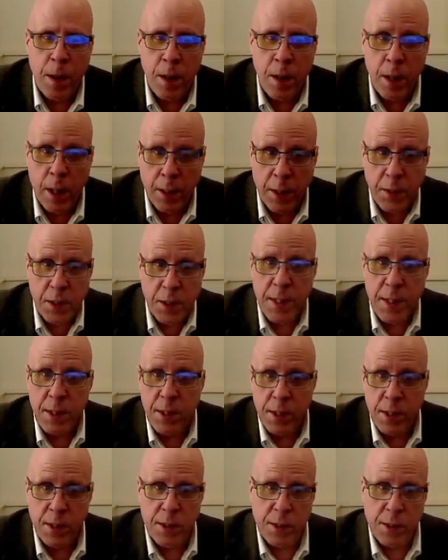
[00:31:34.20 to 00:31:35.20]
And the
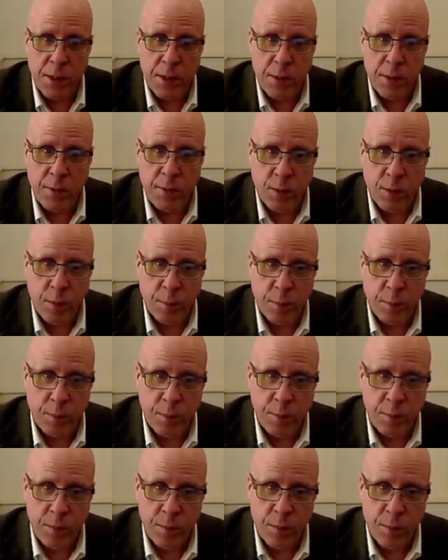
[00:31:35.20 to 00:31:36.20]
distances from
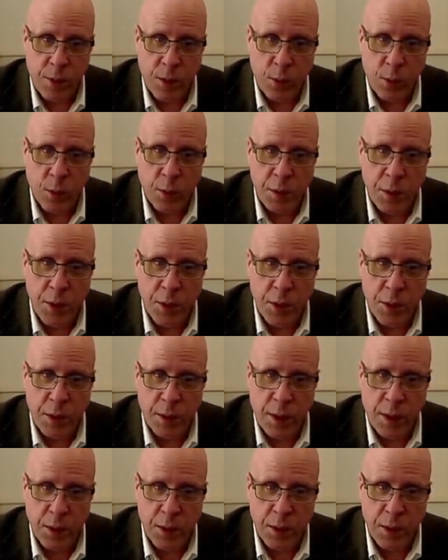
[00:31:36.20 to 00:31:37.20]
the origin
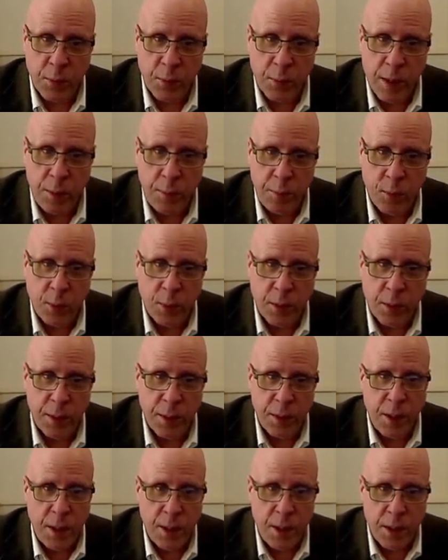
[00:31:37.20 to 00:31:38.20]
out to the red point
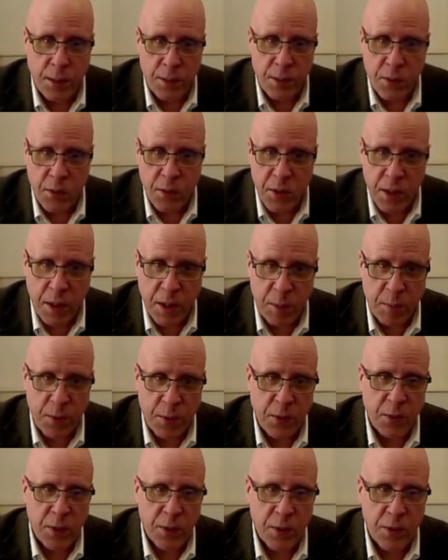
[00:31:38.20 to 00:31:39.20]
is the same as the
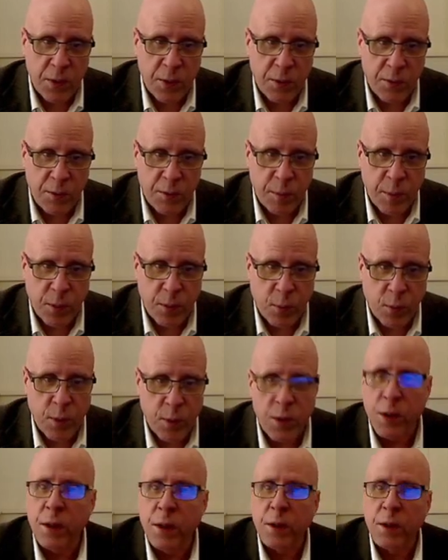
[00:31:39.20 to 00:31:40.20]
distance from the
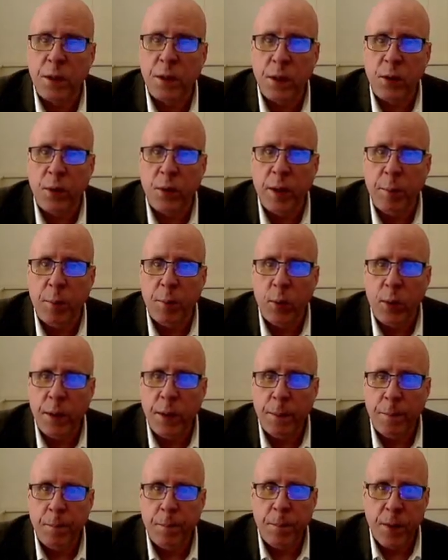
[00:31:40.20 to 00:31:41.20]
origin out to the green point.
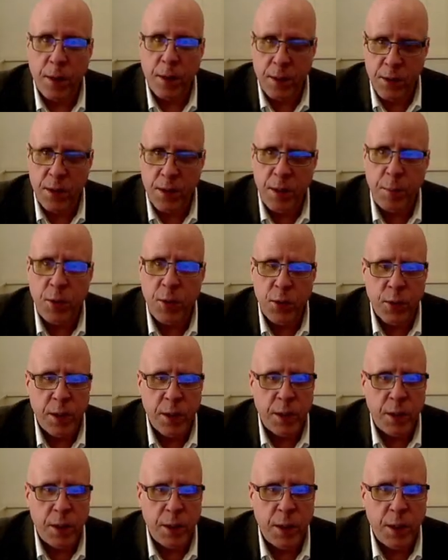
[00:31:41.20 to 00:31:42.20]
That's symmetry in
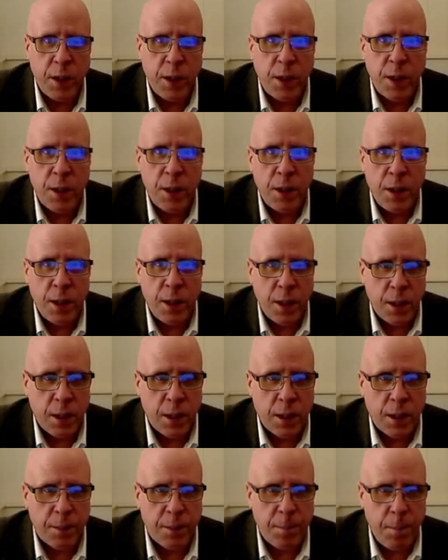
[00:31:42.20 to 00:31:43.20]

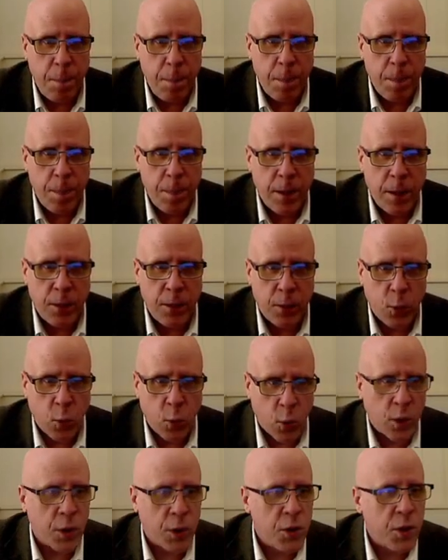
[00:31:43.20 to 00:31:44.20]
the
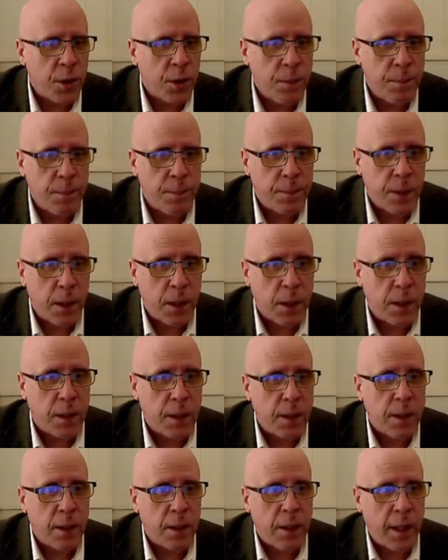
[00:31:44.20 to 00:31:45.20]
origin, and
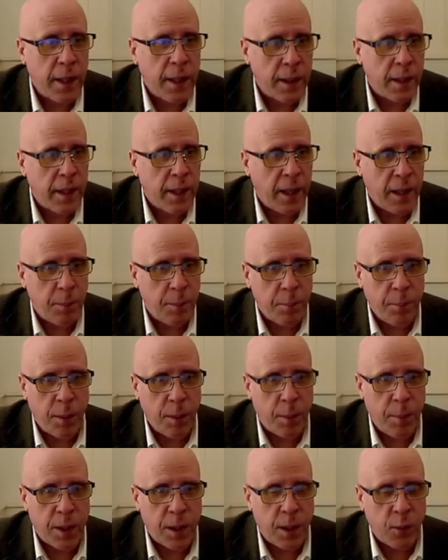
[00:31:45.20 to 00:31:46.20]
that came
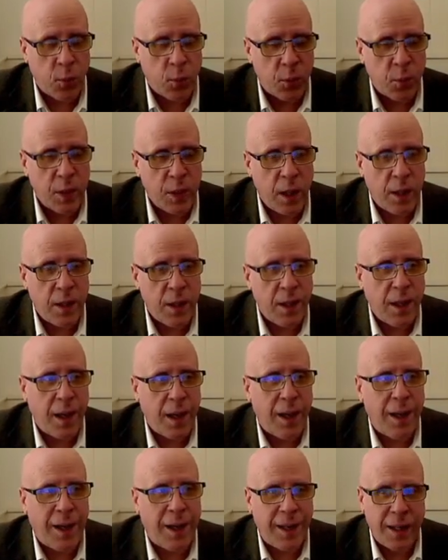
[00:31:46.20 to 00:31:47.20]
about when we had an
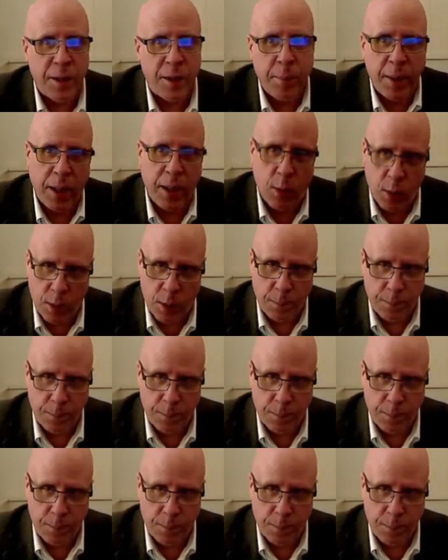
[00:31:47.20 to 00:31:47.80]
odd power.